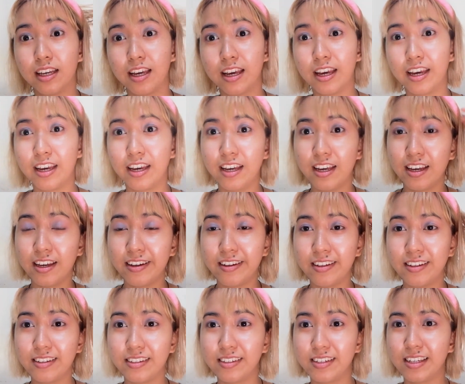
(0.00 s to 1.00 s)

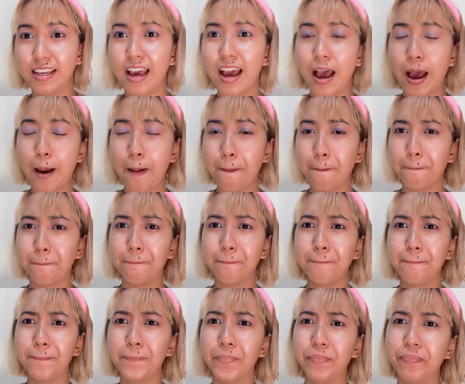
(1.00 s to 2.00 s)
And yeah,
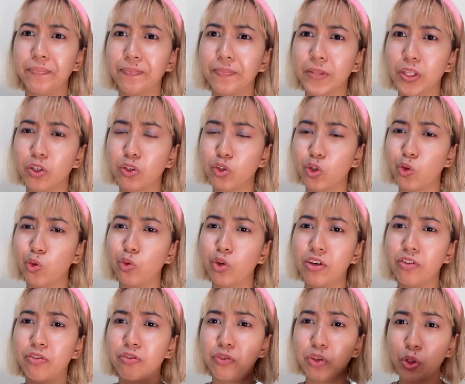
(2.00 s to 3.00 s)
so
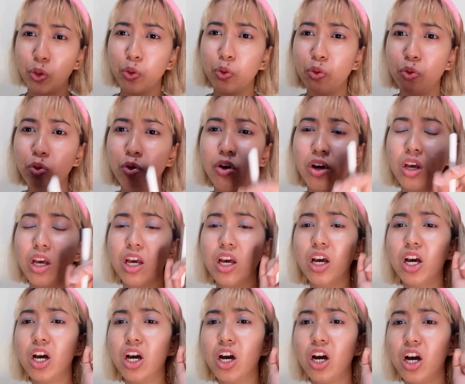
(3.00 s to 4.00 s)
if you
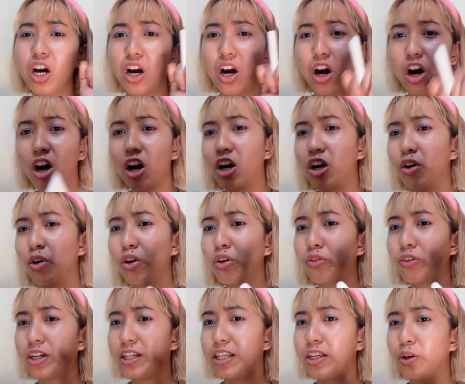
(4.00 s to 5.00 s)
are
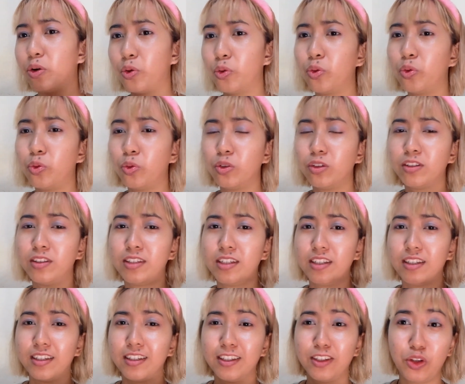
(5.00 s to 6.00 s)
already old,
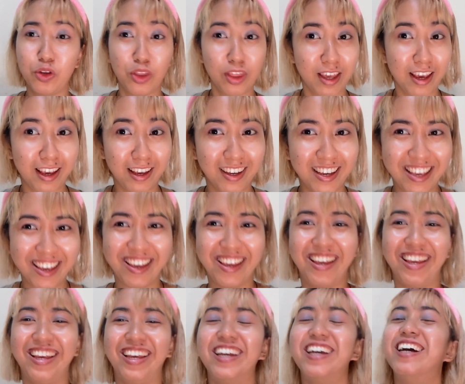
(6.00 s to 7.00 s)
you think
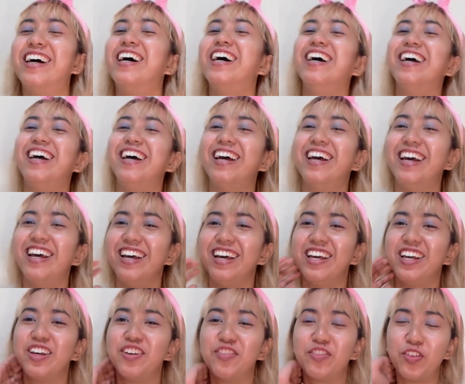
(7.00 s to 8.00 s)

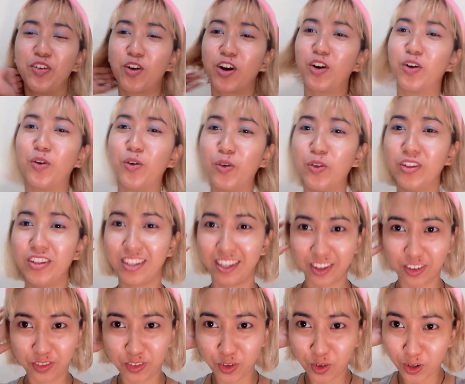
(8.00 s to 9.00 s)
if you're old,
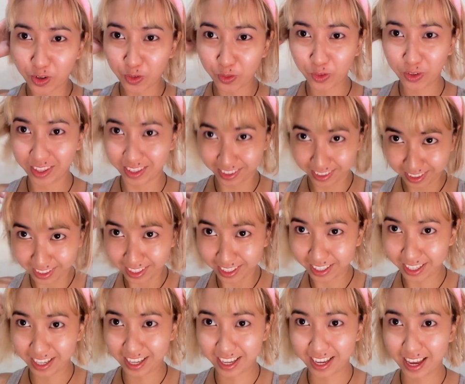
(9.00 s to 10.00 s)

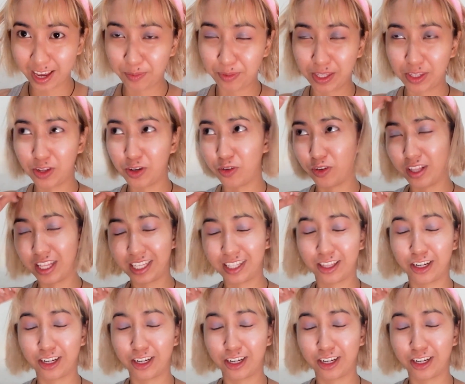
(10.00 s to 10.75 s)
I mean, like